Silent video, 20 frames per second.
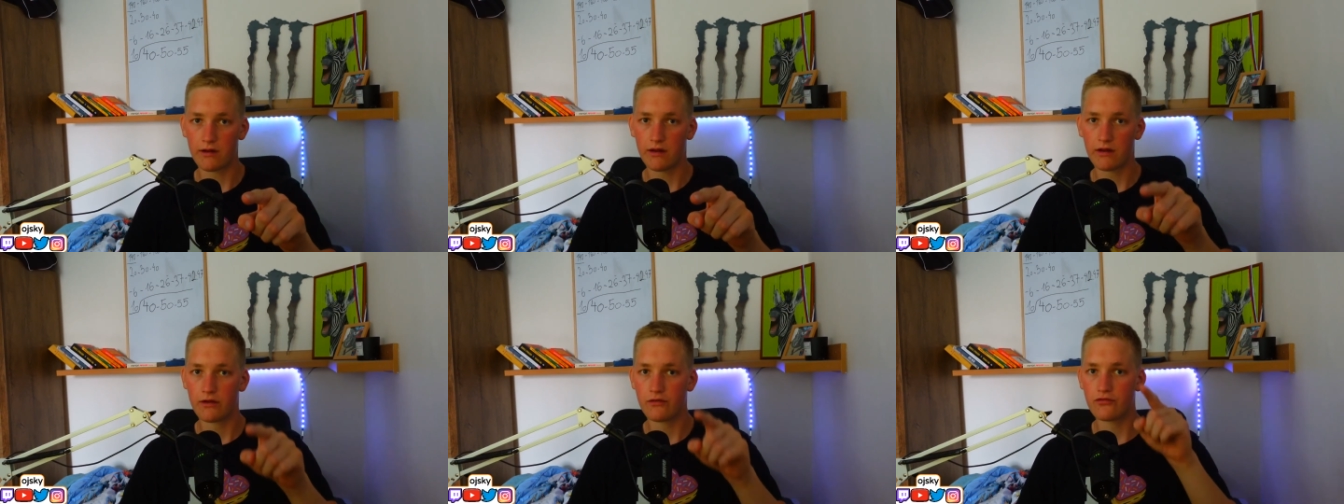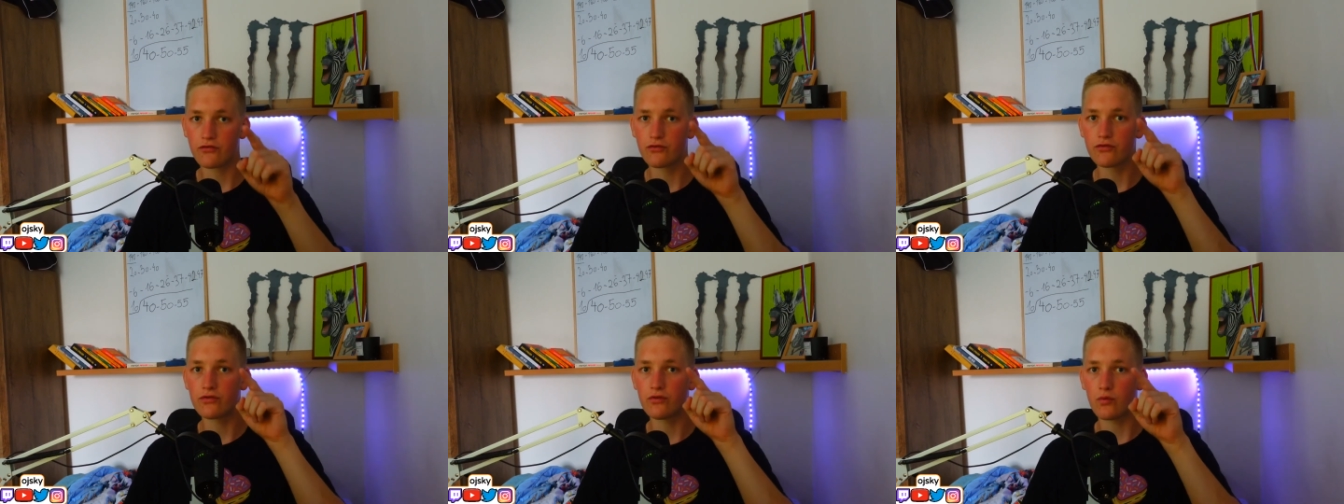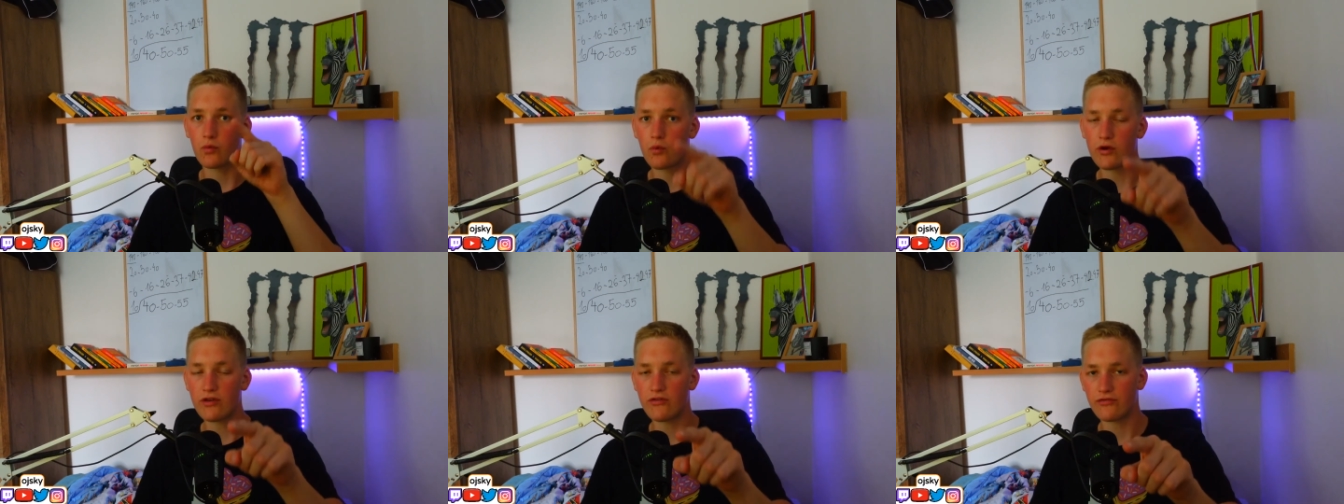Choose
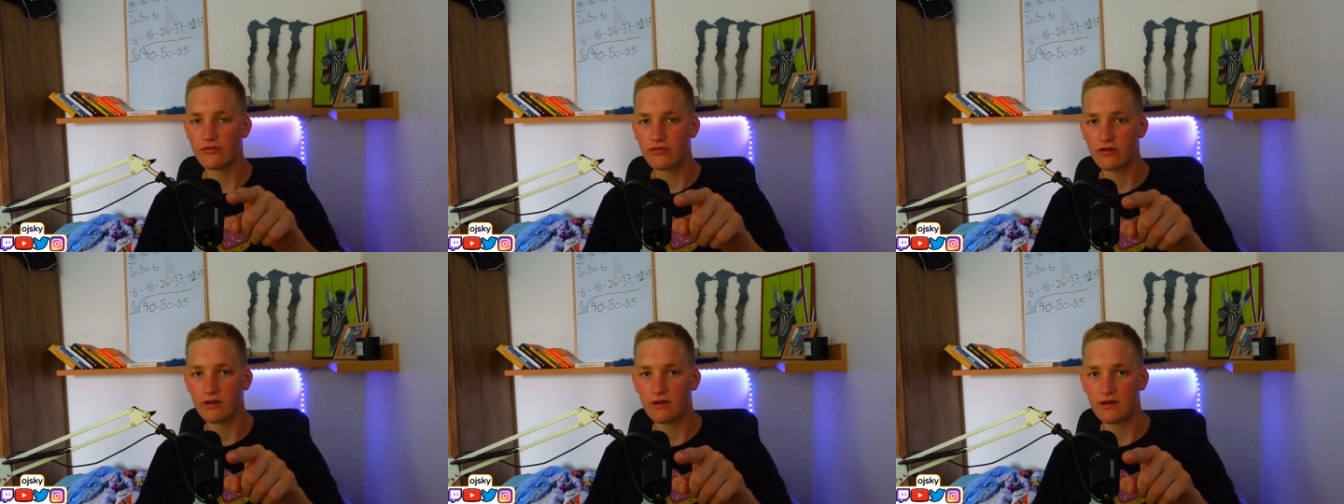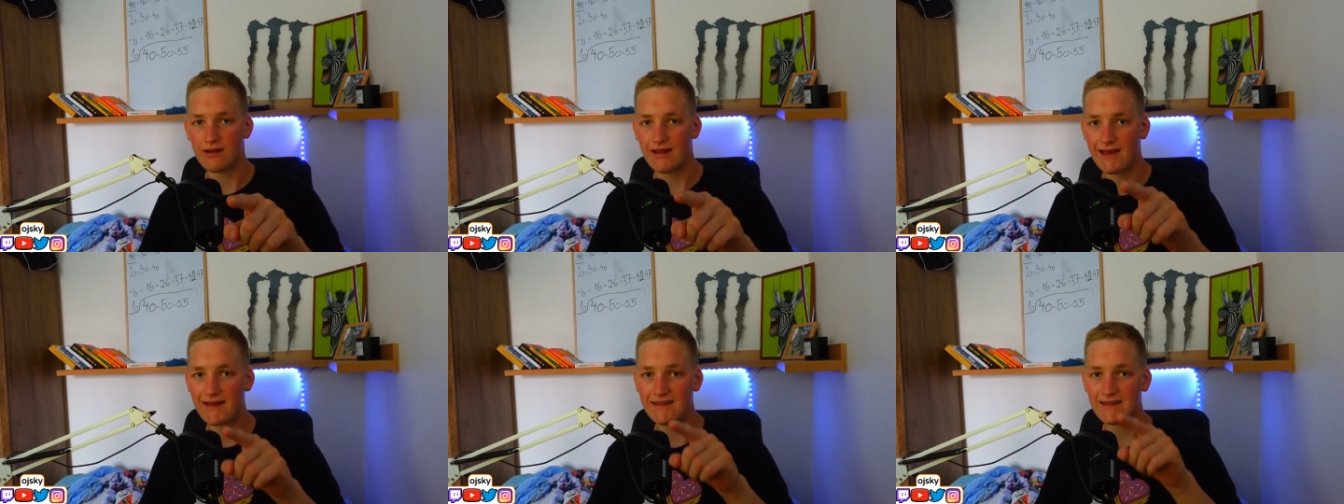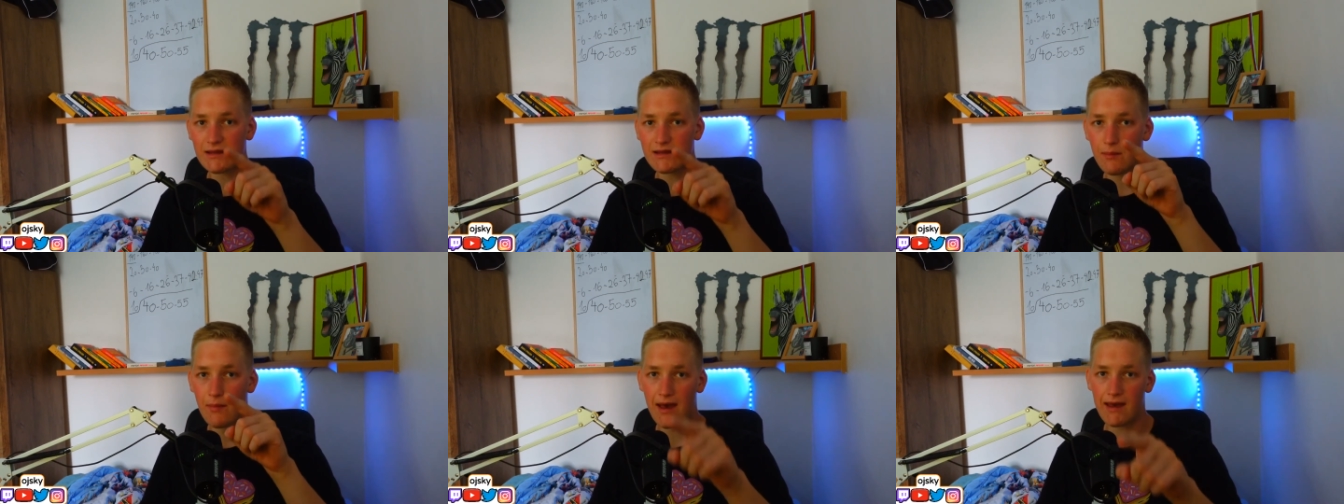which lazy
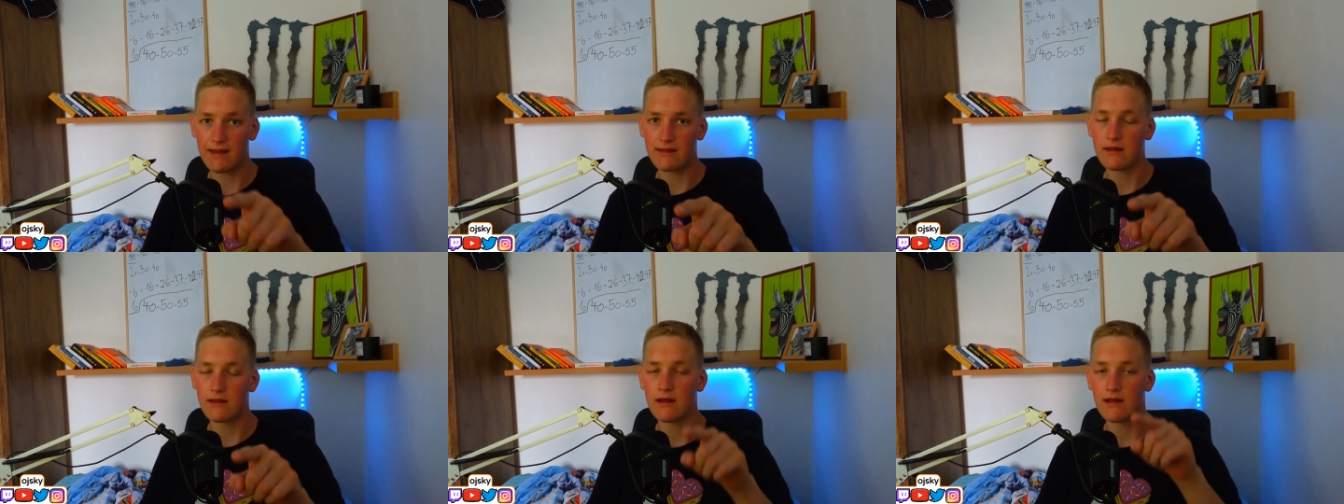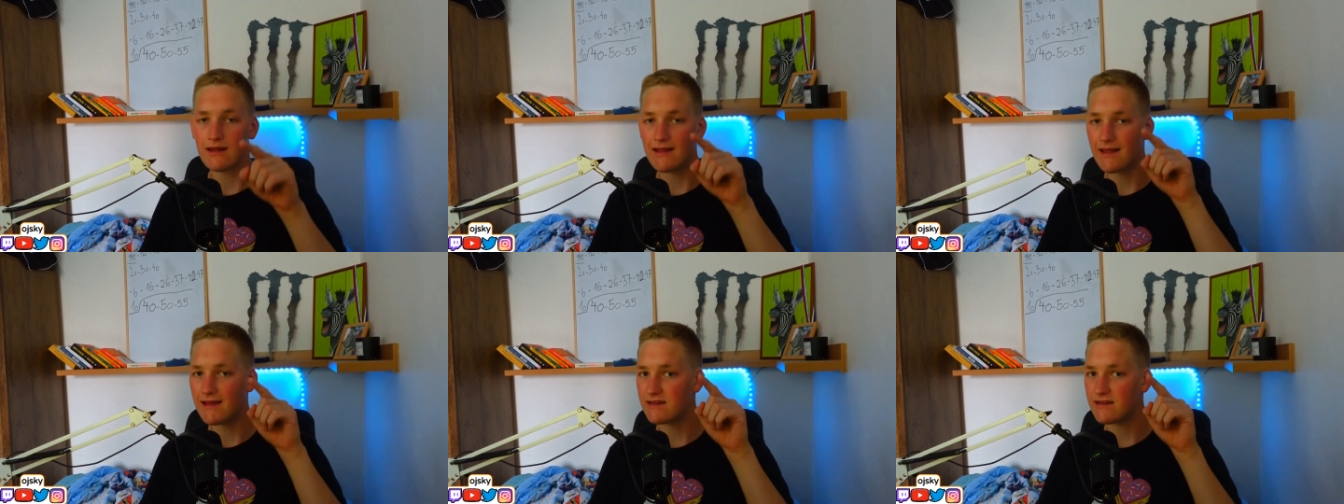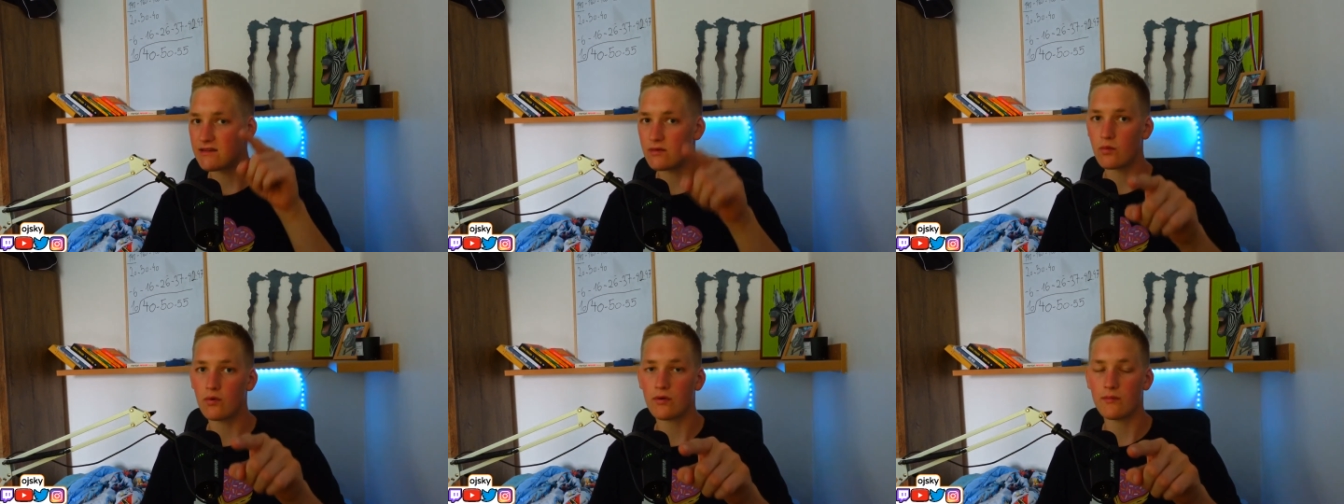man, lazy
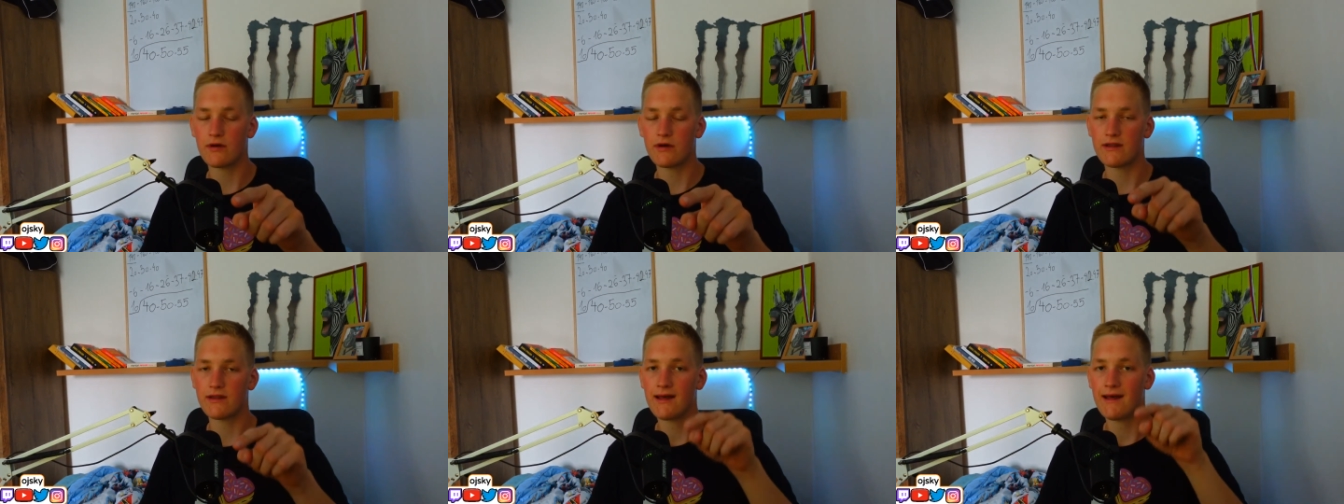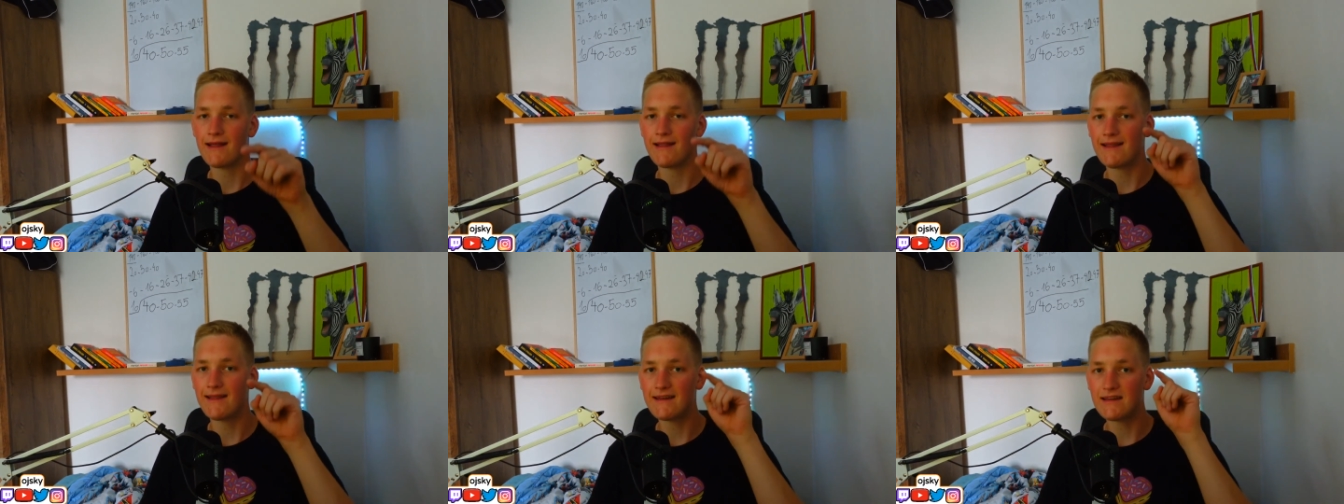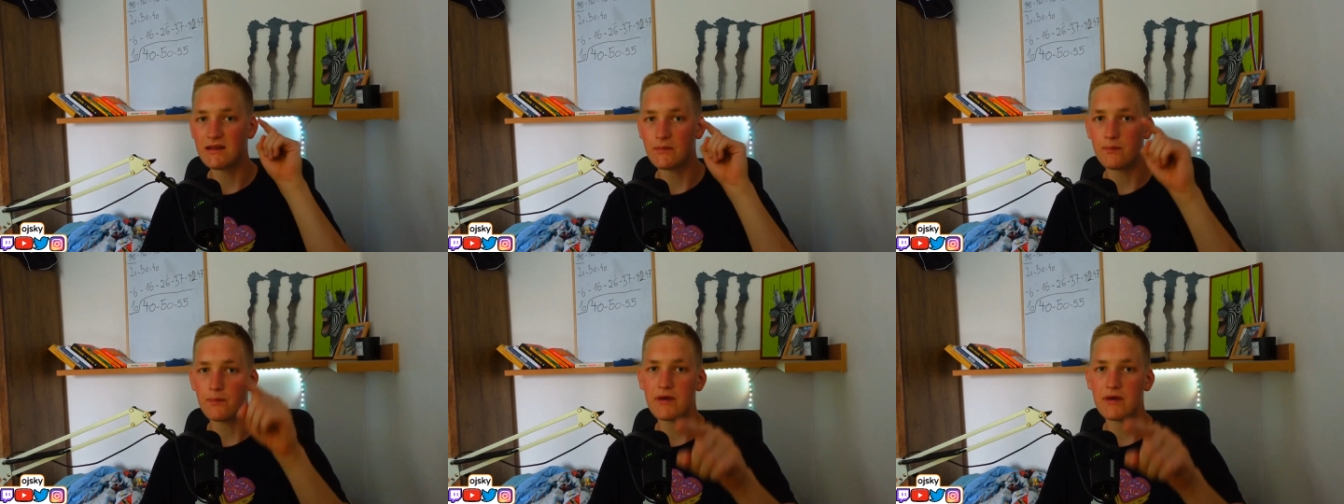woman, lazy
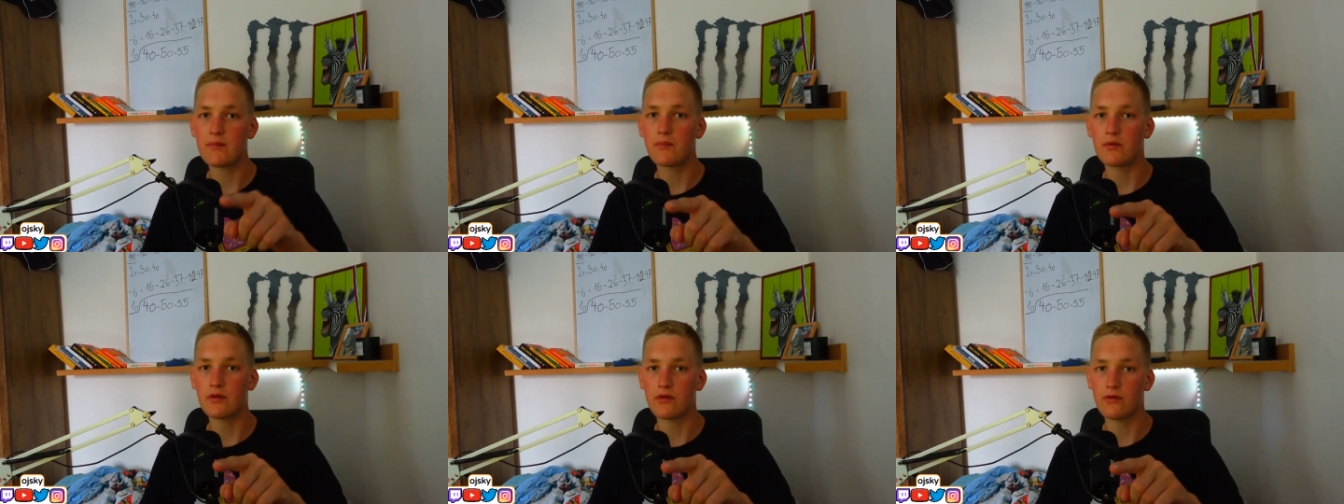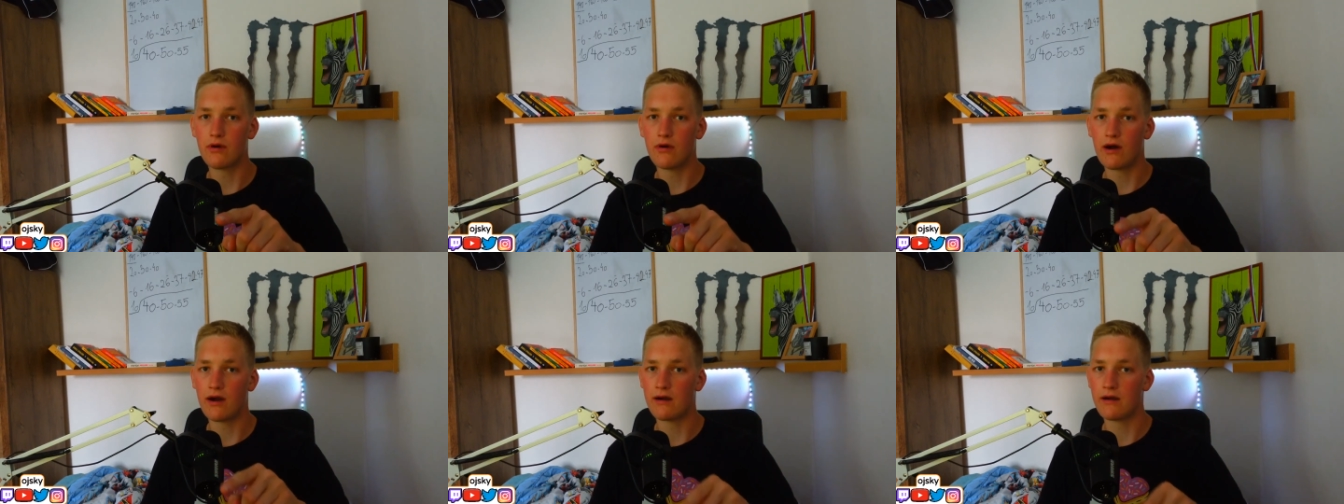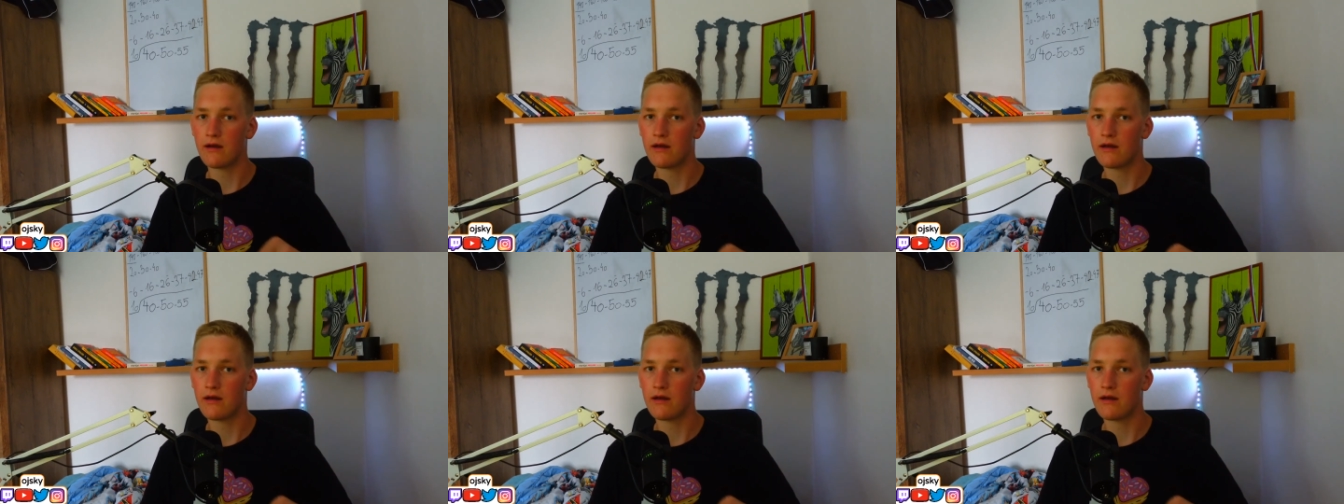people you are.